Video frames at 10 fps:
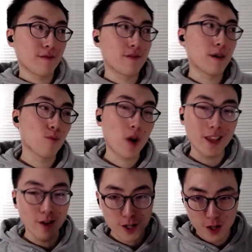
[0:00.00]
from
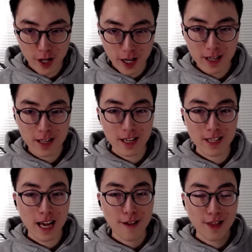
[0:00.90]
when you started
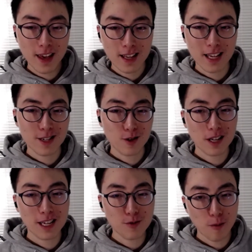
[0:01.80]
because I think this
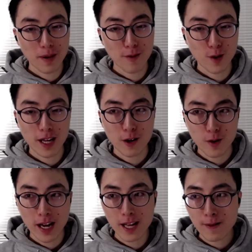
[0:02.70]
this would be a really
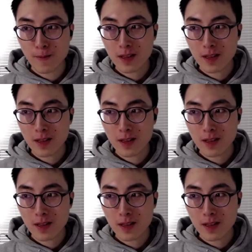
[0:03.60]
great